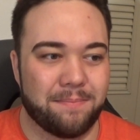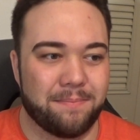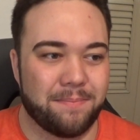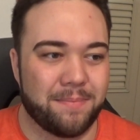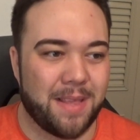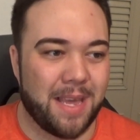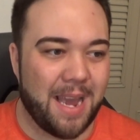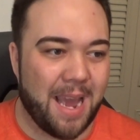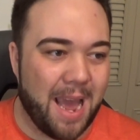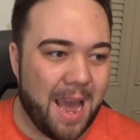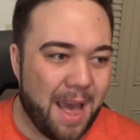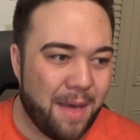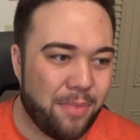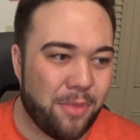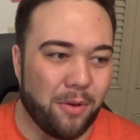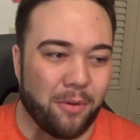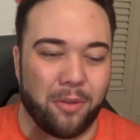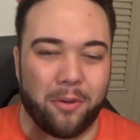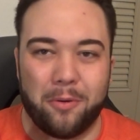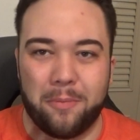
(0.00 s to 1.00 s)
They had
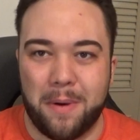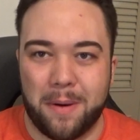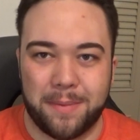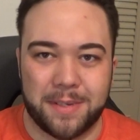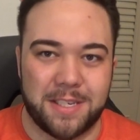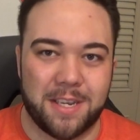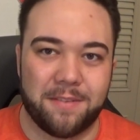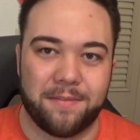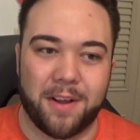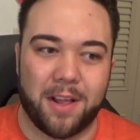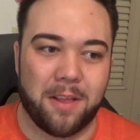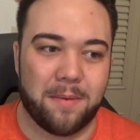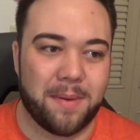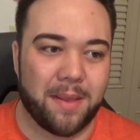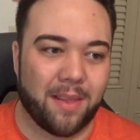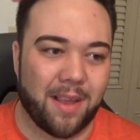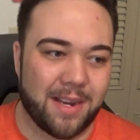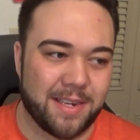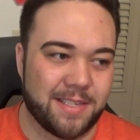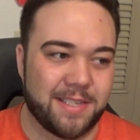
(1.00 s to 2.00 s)
their little moments of
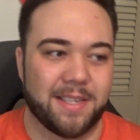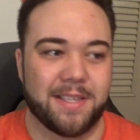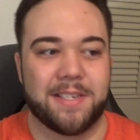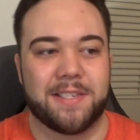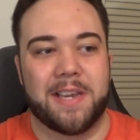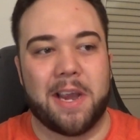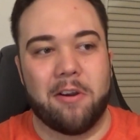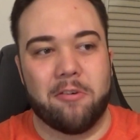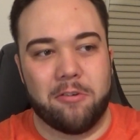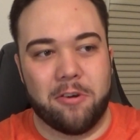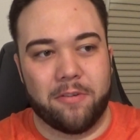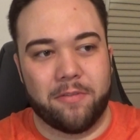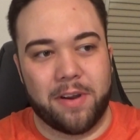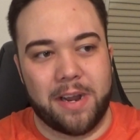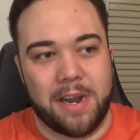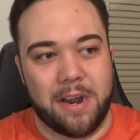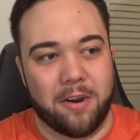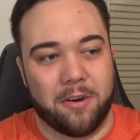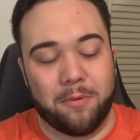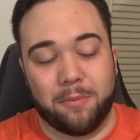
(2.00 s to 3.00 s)
development. Like I said, this character over
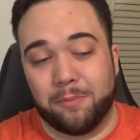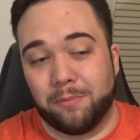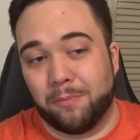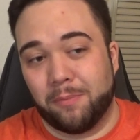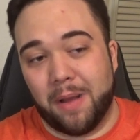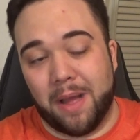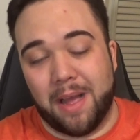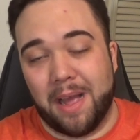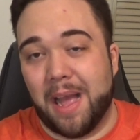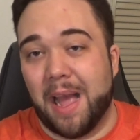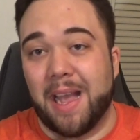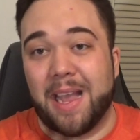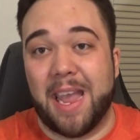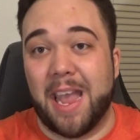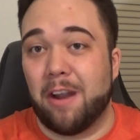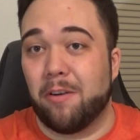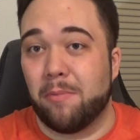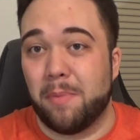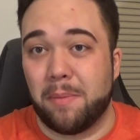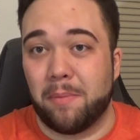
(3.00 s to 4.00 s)
here, I
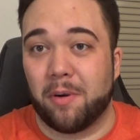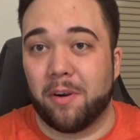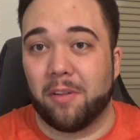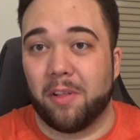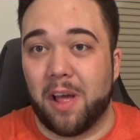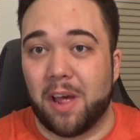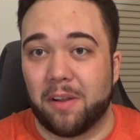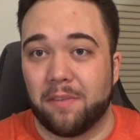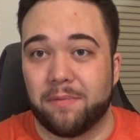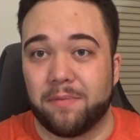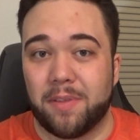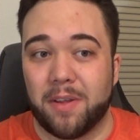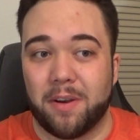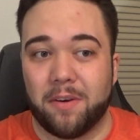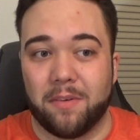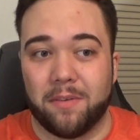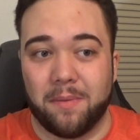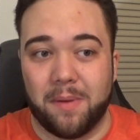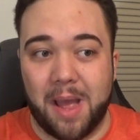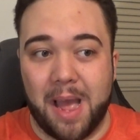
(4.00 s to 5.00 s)
can't remember a lot of
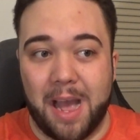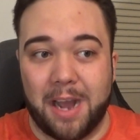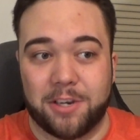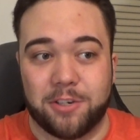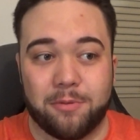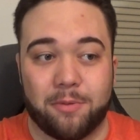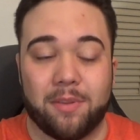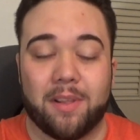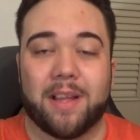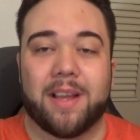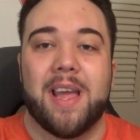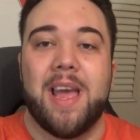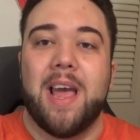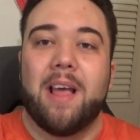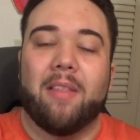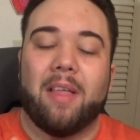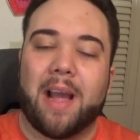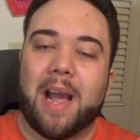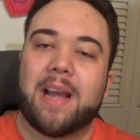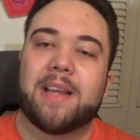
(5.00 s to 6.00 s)
their actual... Like
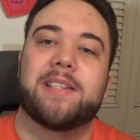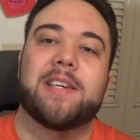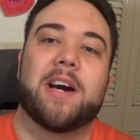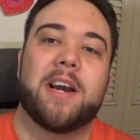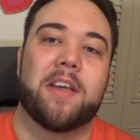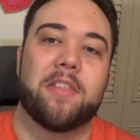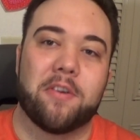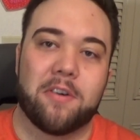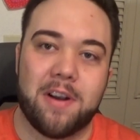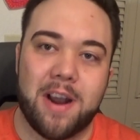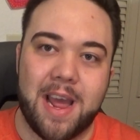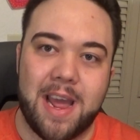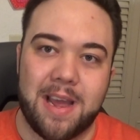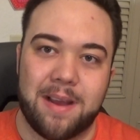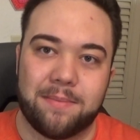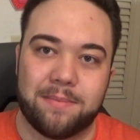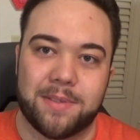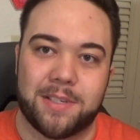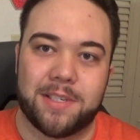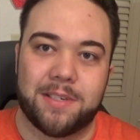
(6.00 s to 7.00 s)
I can tell you their
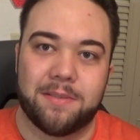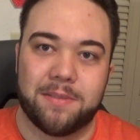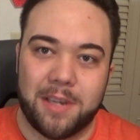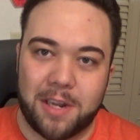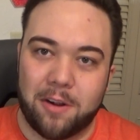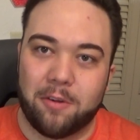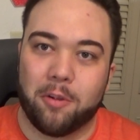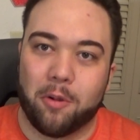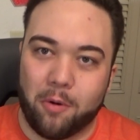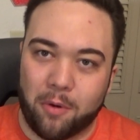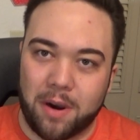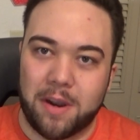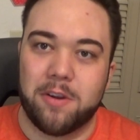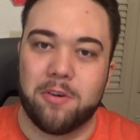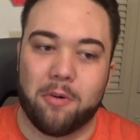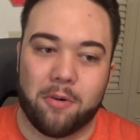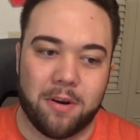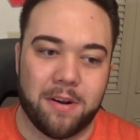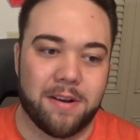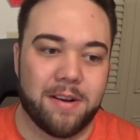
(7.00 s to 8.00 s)
names. You know, Laurie
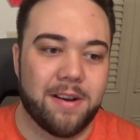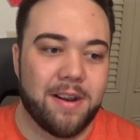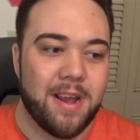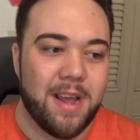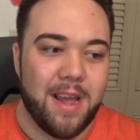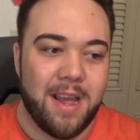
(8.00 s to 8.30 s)
Norton,